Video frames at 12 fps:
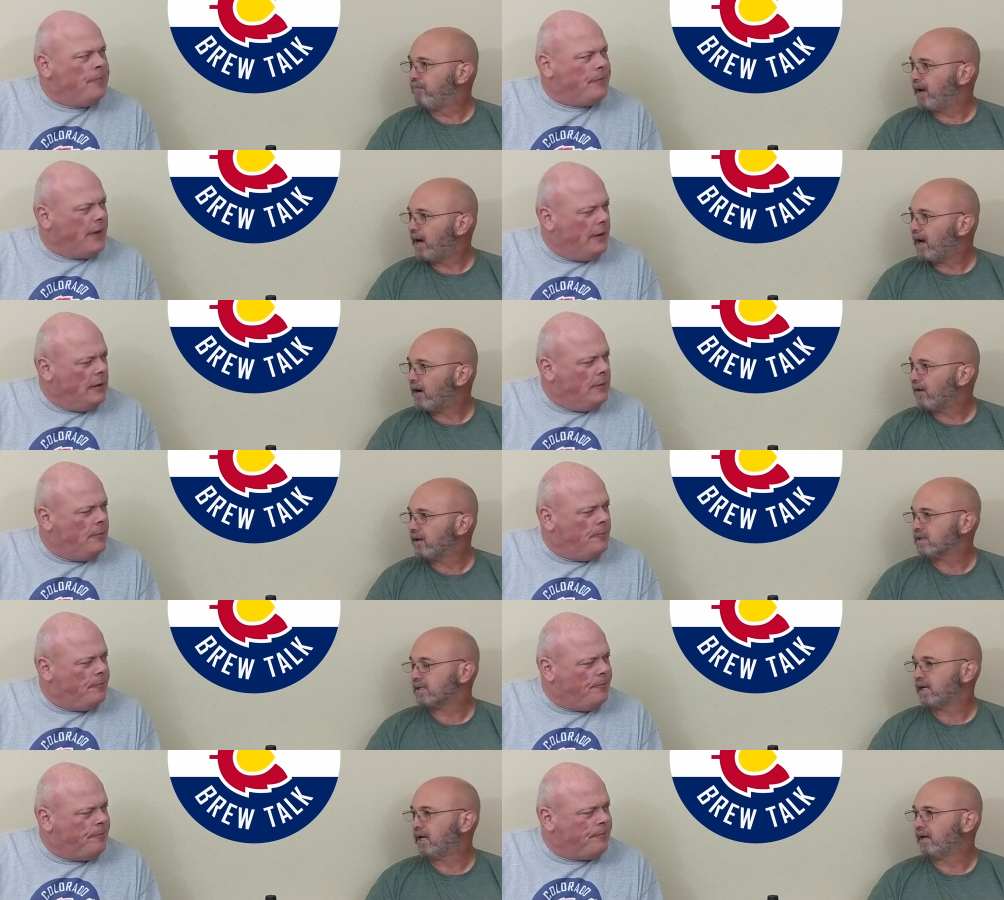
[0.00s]

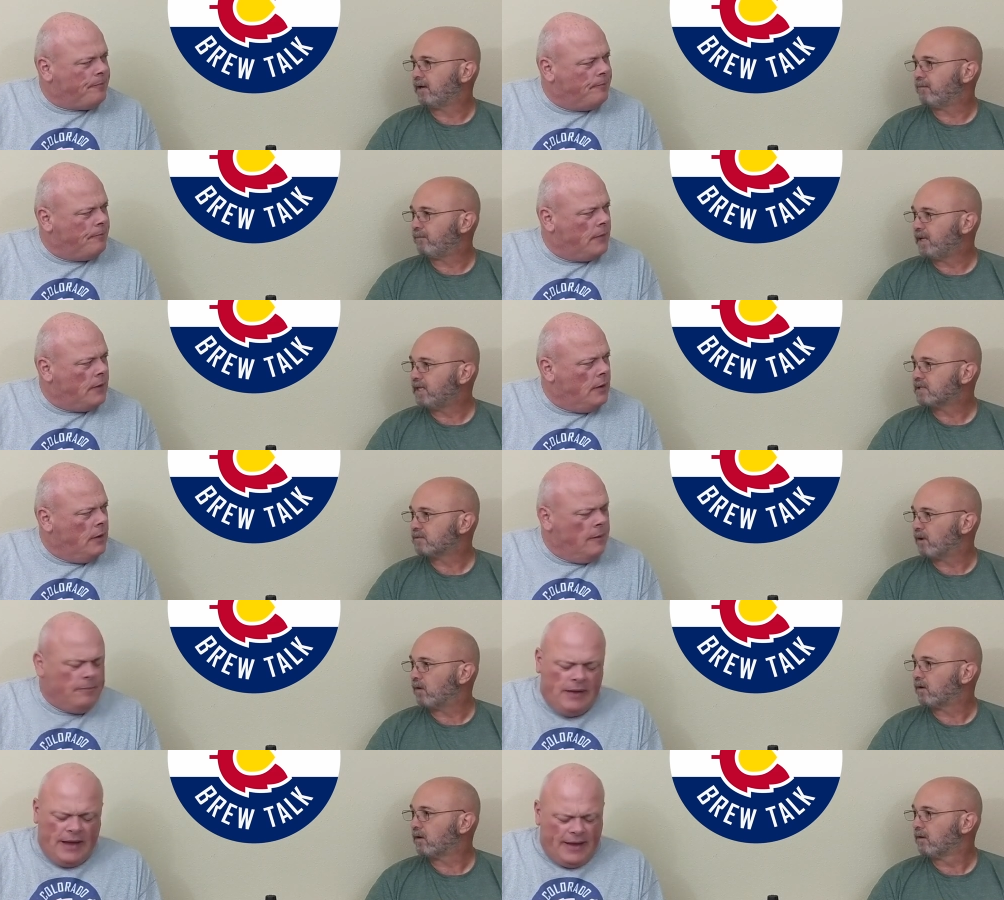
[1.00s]
Speaker 1: barest hint of peat
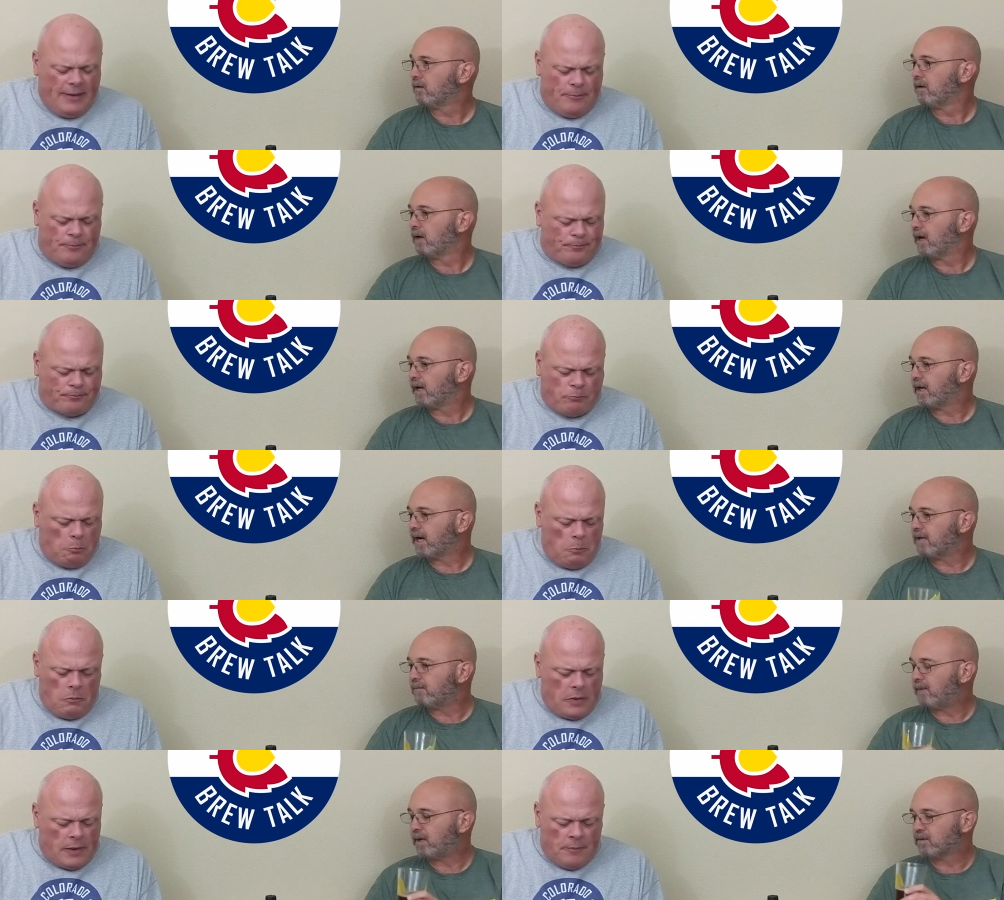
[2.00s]
smoke. Yeah, and it
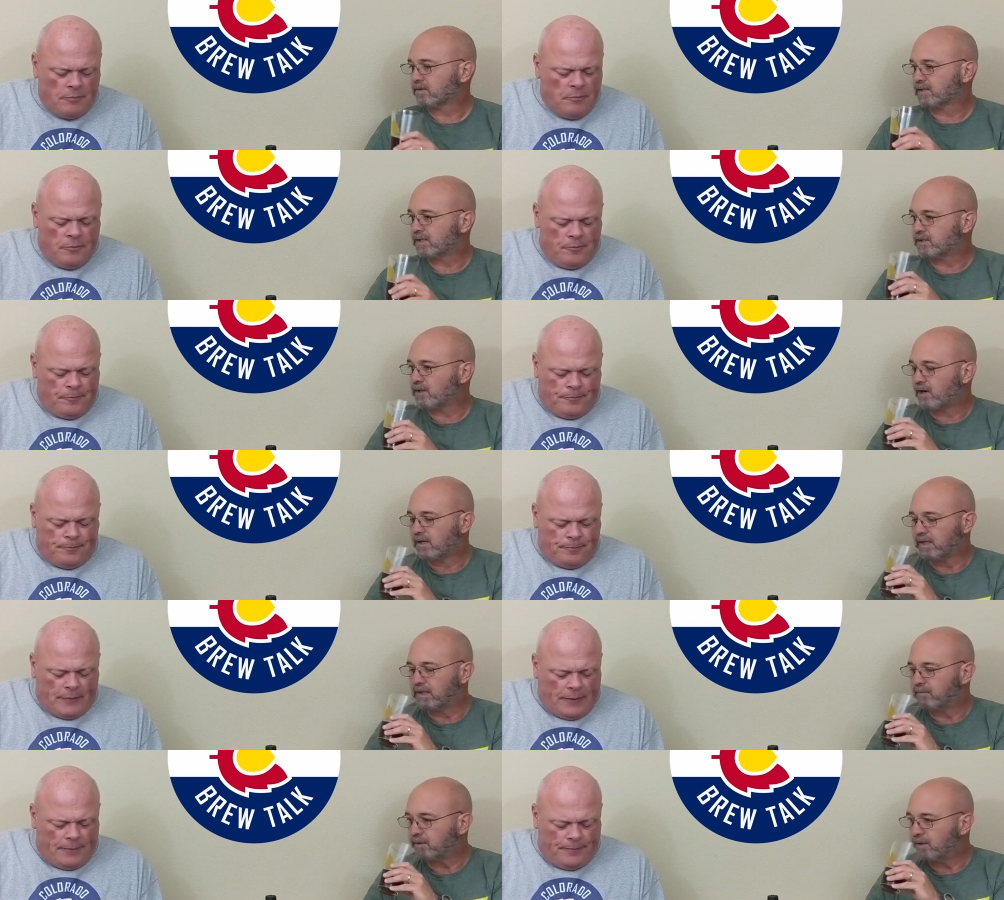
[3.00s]
kind of muddles the
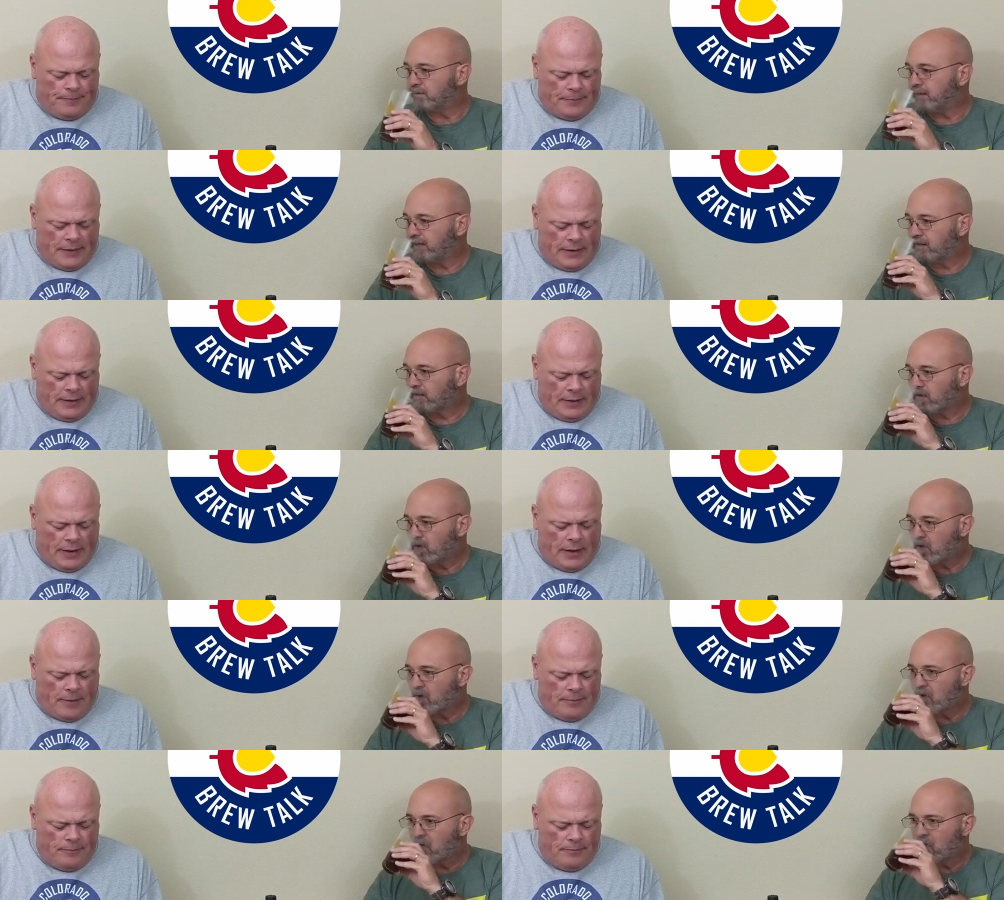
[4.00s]
chocolate up a little bit.
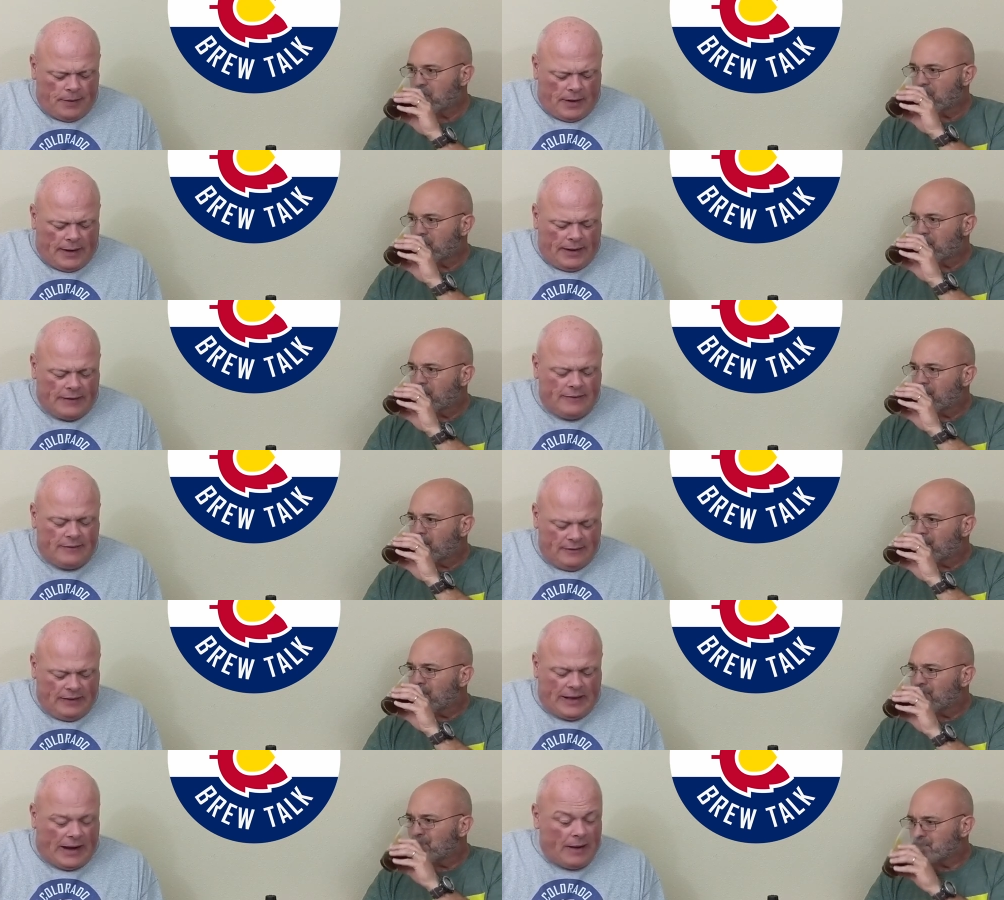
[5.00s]
Speaker 2: Yeah, um, I could
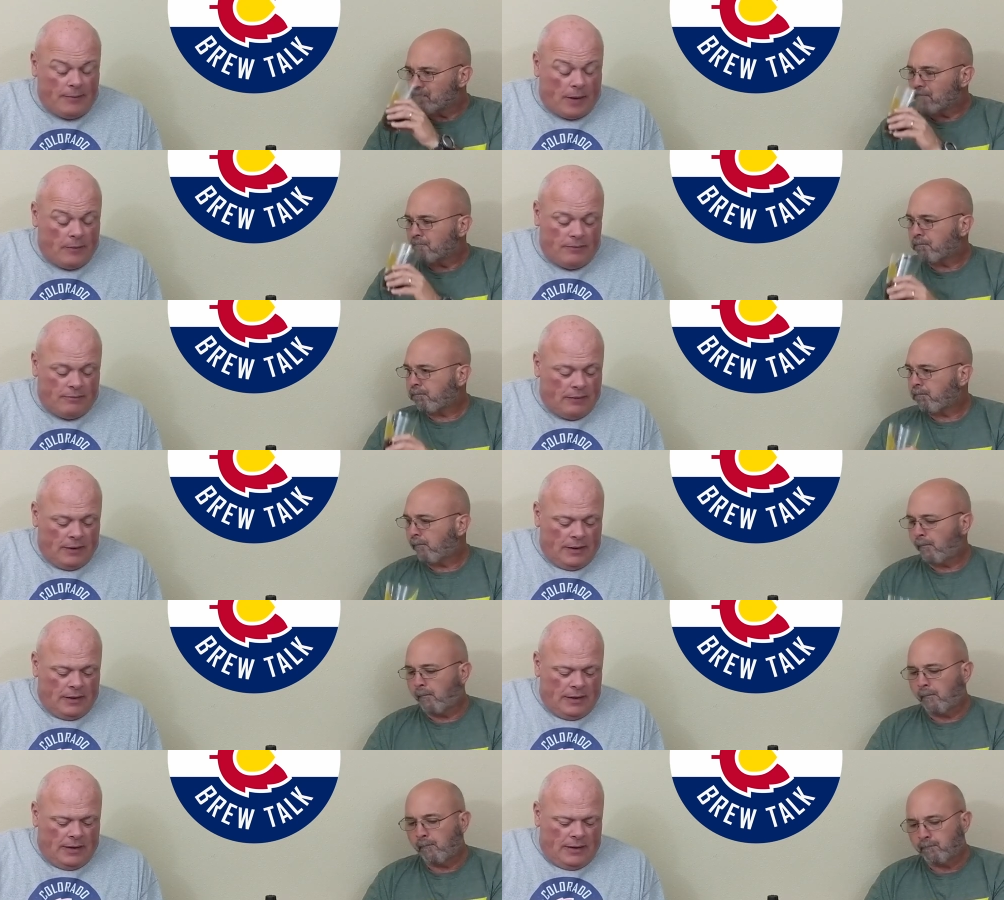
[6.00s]
see that. I, I,
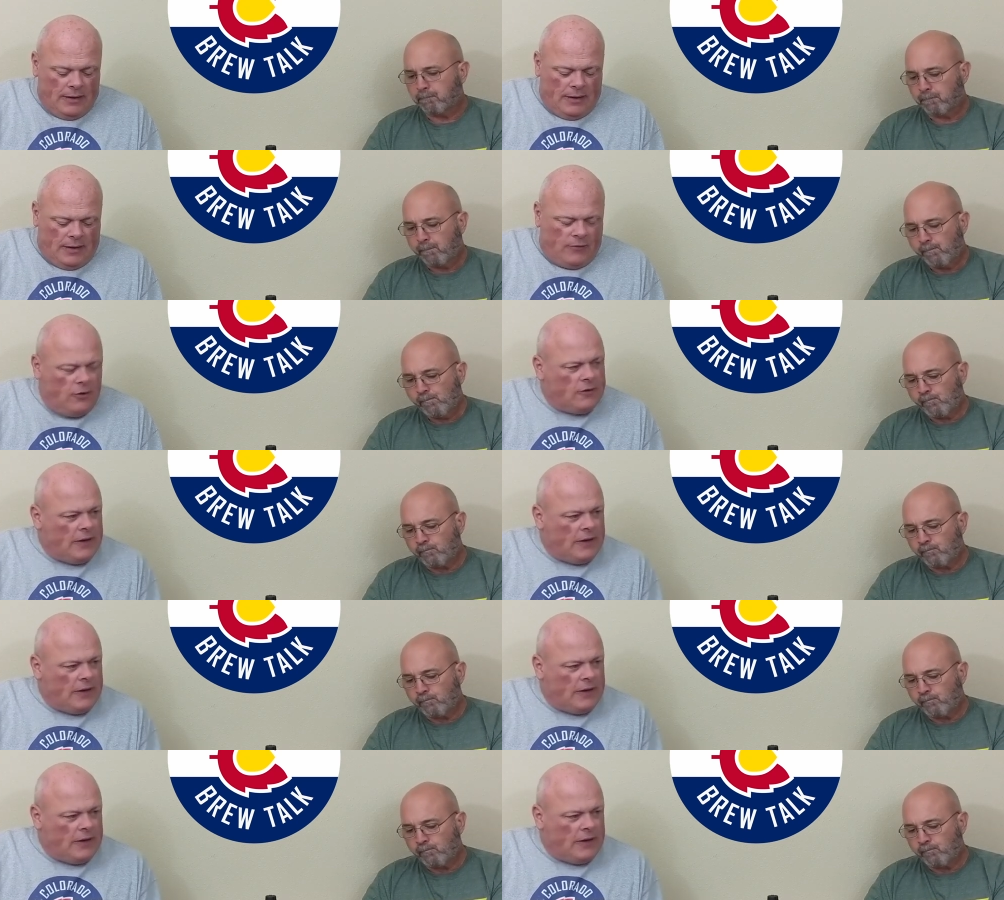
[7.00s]
if you